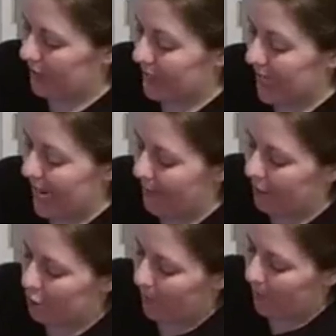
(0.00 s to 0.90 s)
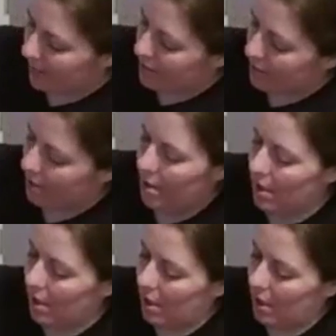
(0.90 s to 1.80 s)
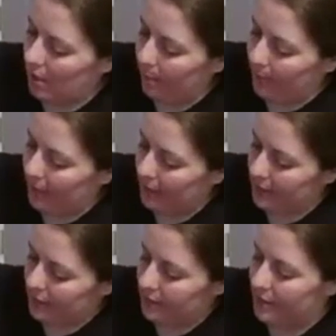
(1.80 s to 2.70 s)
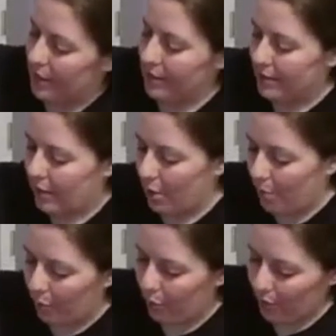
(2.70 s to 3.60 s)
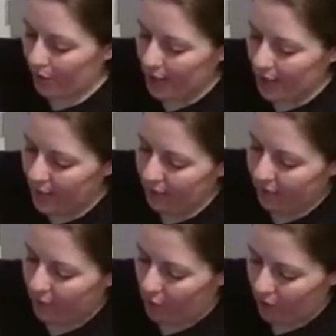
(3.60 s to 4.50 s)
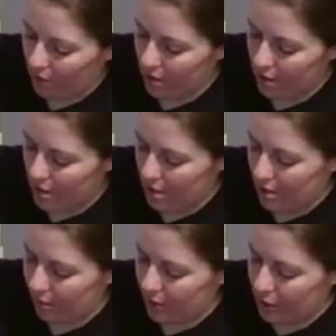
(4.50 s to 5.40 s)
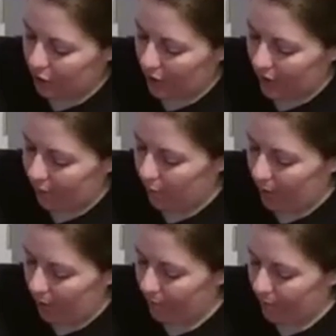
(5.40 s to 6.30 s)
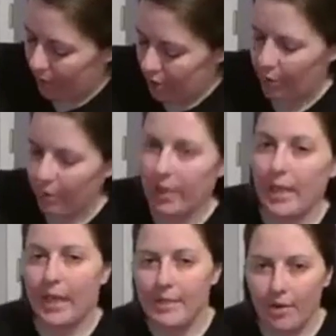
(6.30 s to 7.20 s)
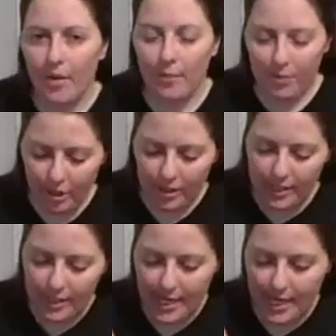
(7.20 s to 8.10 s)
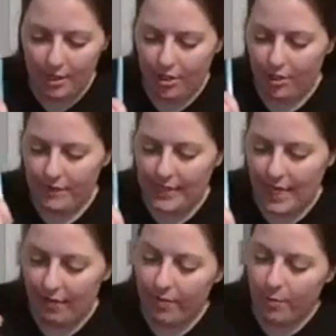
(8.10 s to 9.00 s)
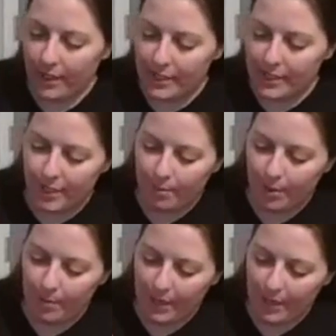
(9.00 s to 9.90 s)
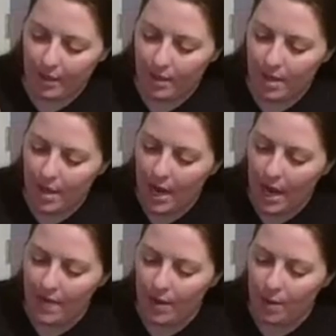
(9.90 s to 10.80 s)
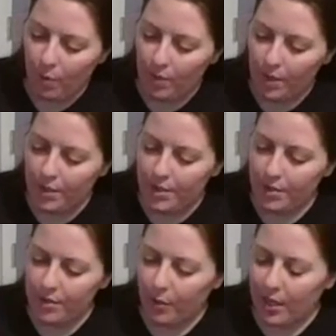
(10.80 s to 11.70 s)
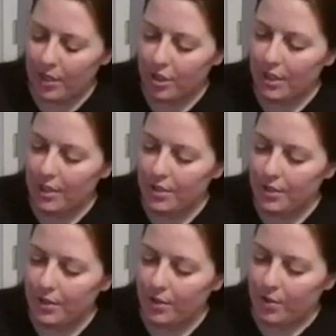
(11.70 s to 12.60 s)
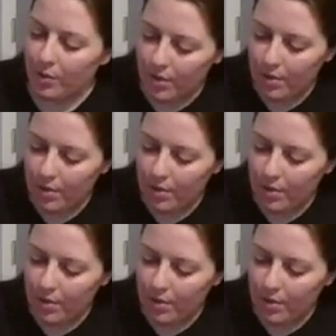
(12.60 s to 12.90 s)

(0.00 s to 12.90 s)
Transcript: need that much paint because it does go pretty far, which a lot of you are probably watching were like, I saw that when she did that. She could have saved, but I did. I put it back. And then what we're going to do is we're actually going to do,